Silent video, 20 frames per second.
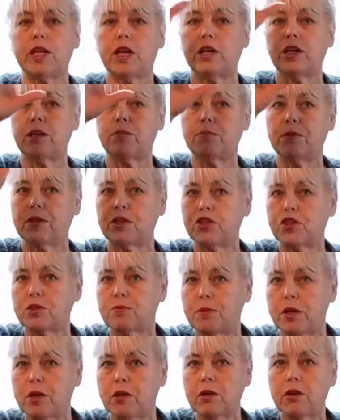Now you can put a
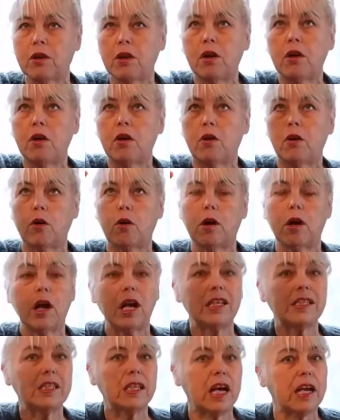smear
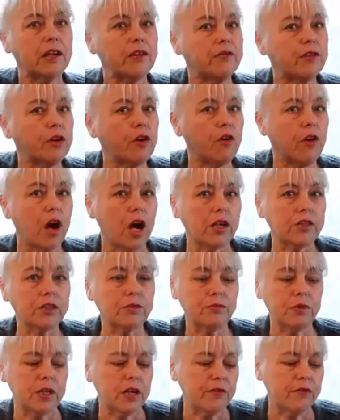or a sign of a
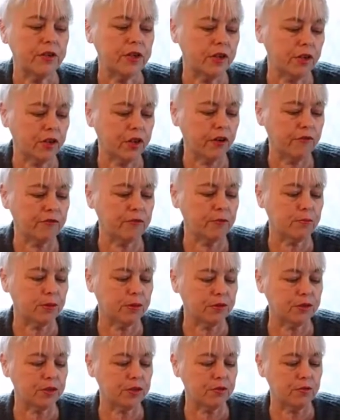cross, whatever you're
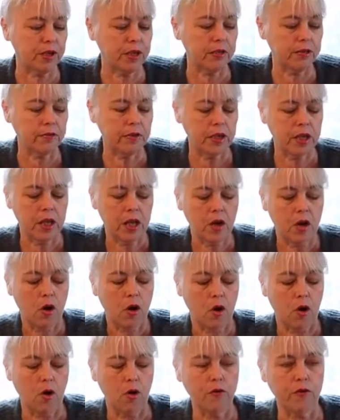comfortable doing,
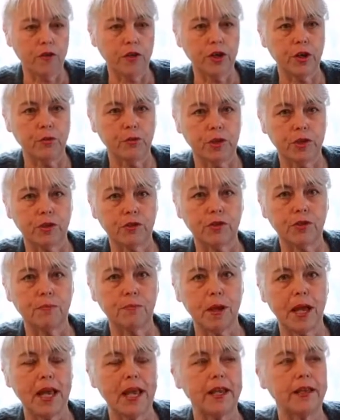over your windows
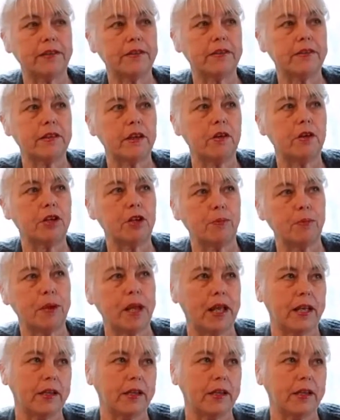and paint, or your